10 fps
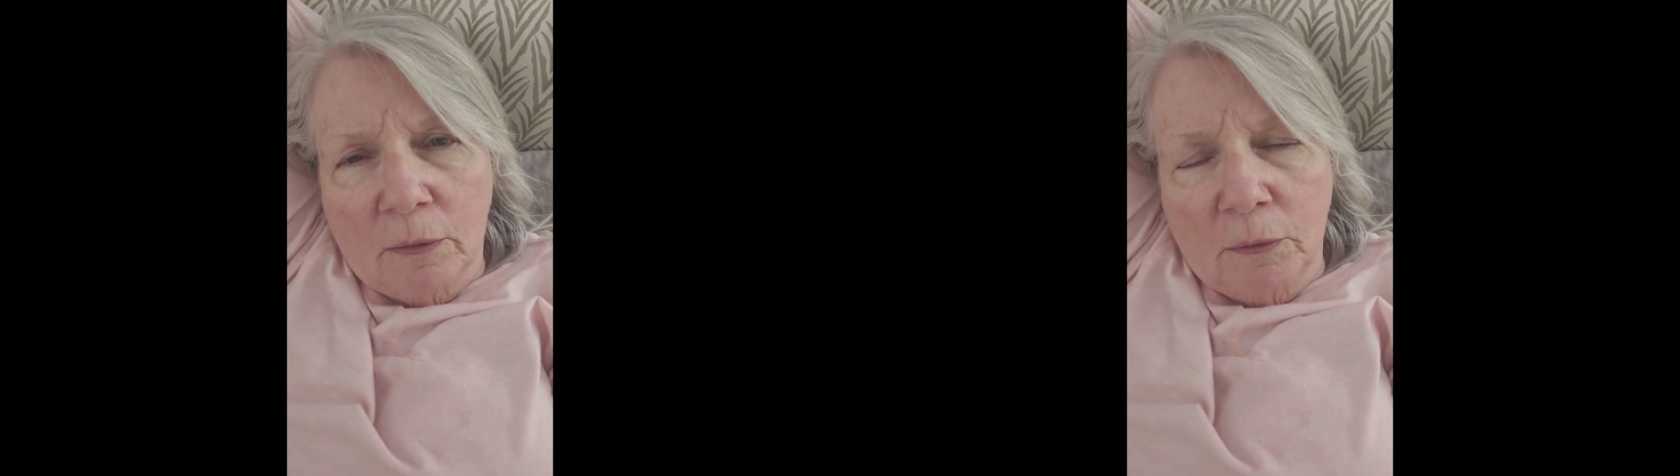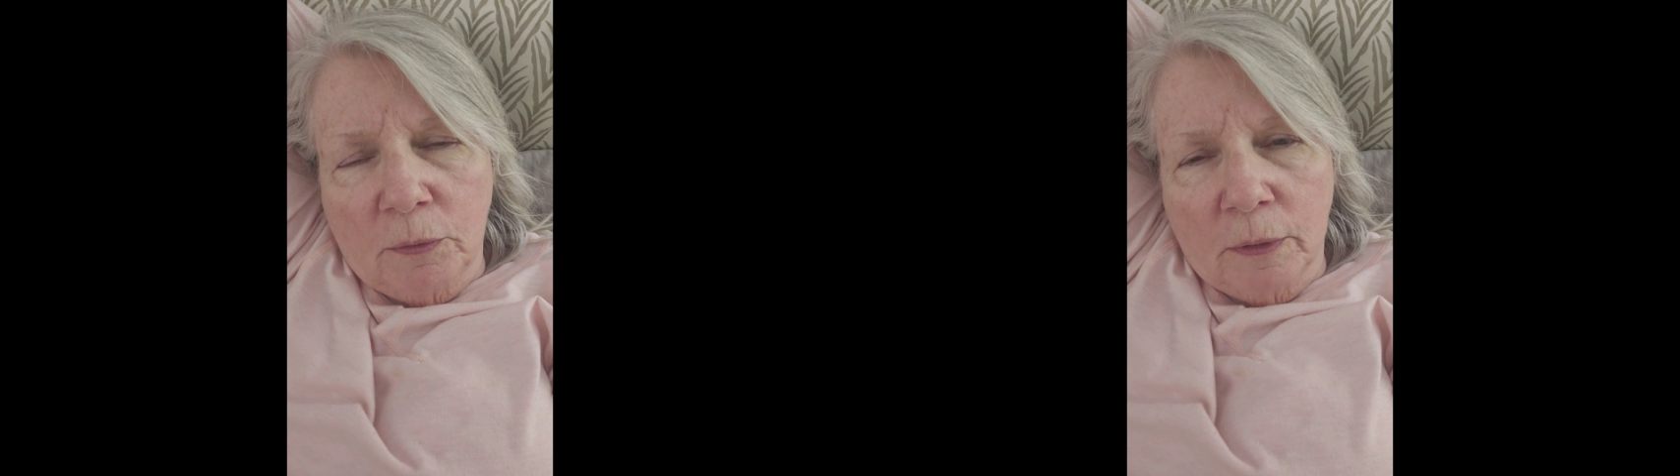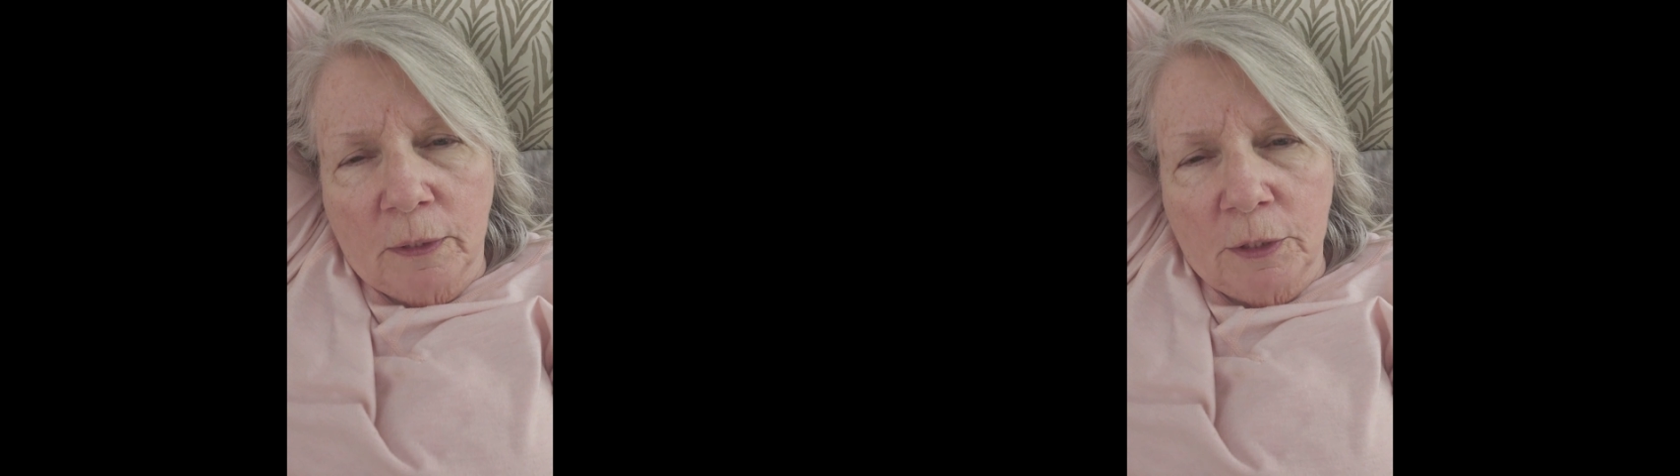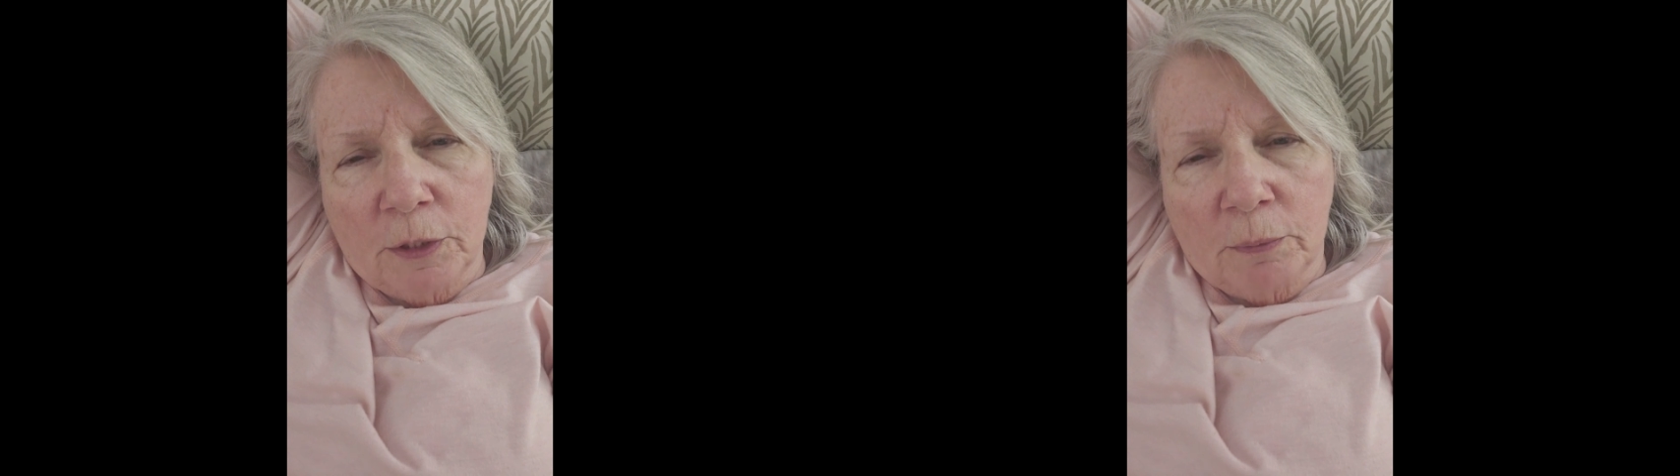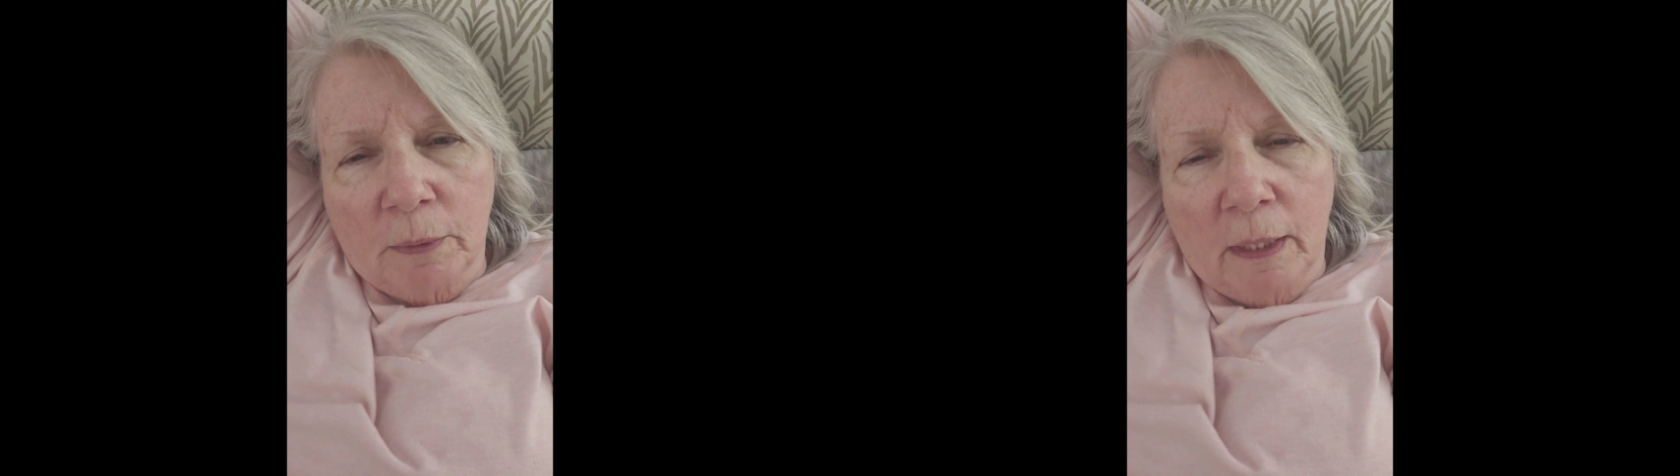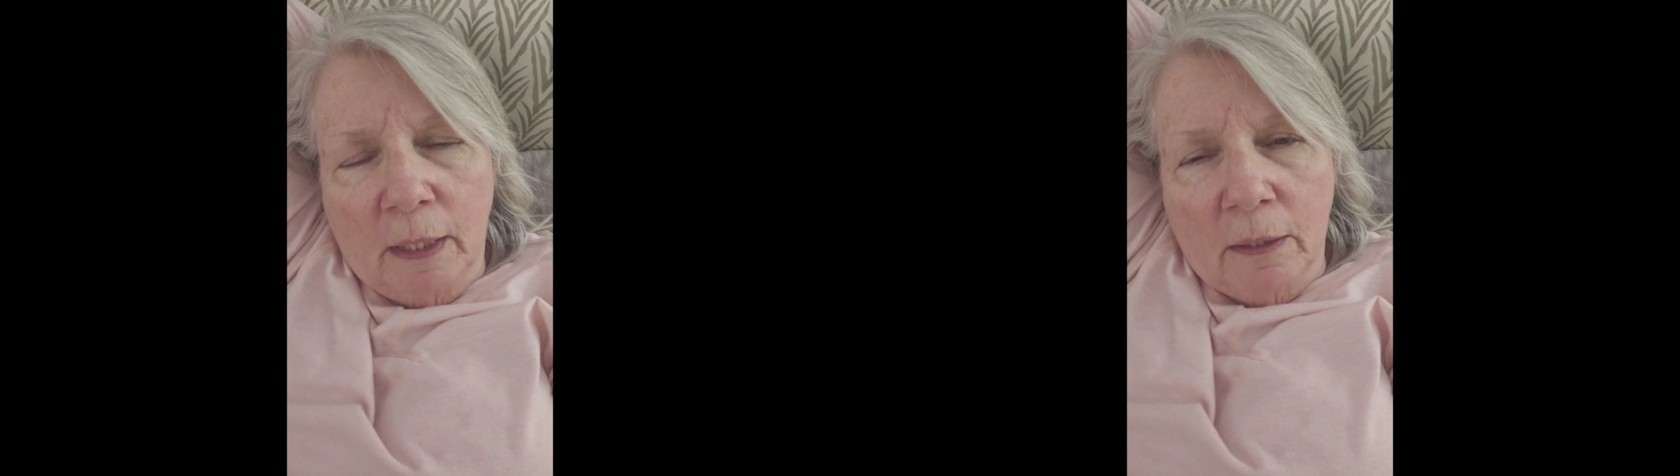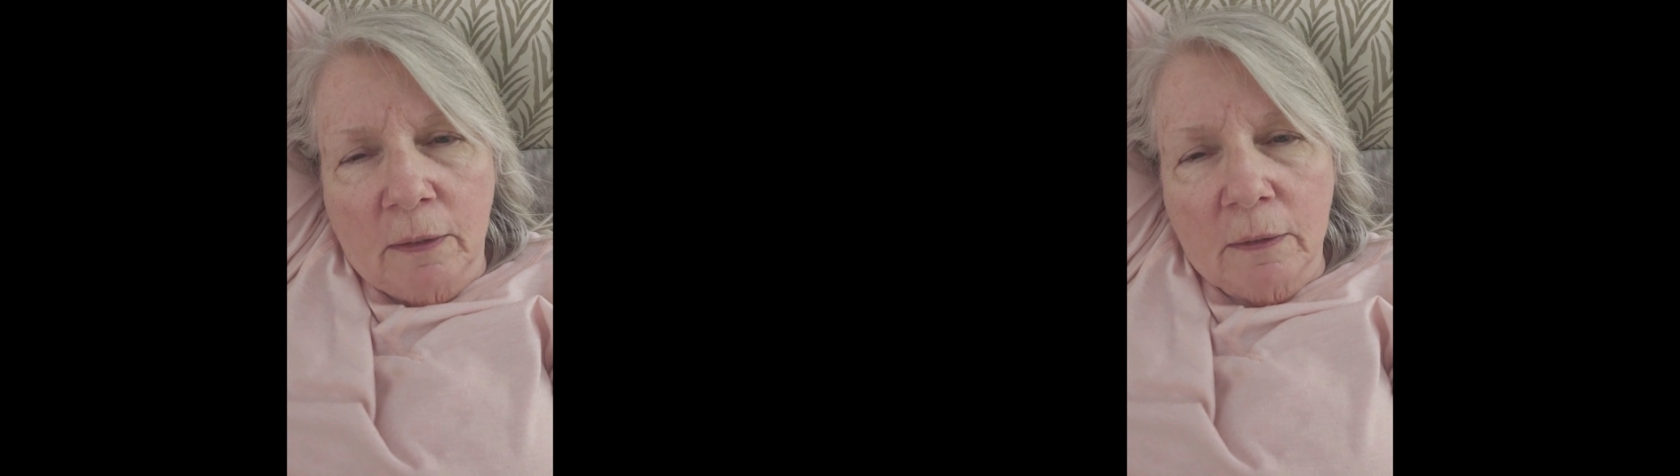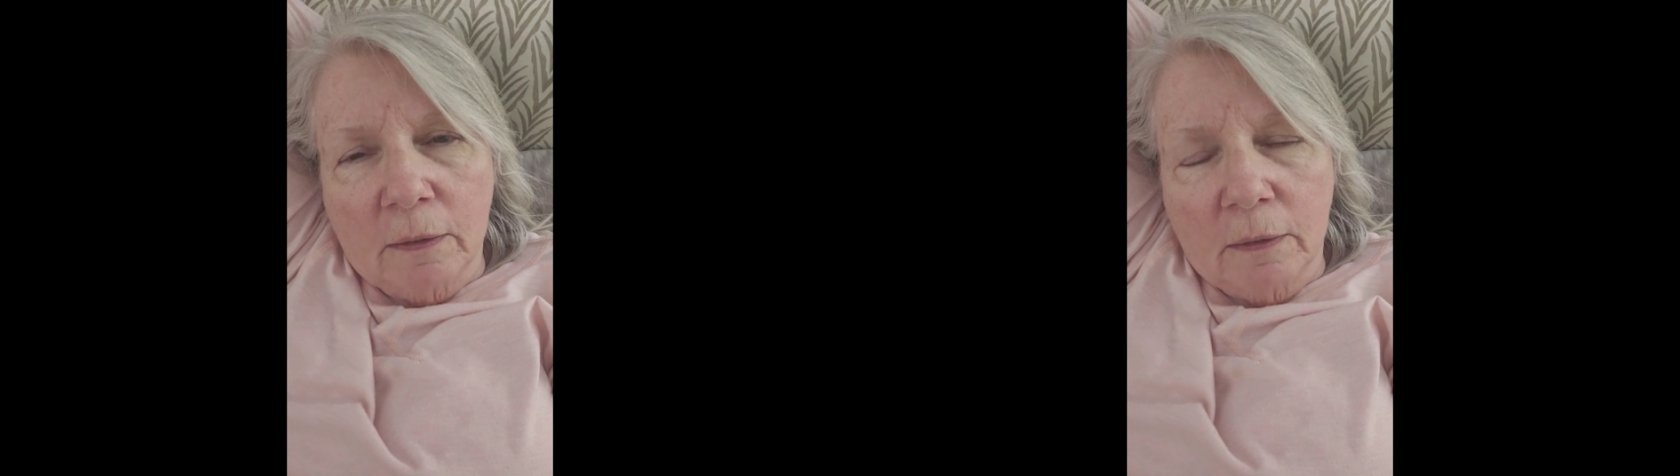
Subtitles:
and coordination of my hand.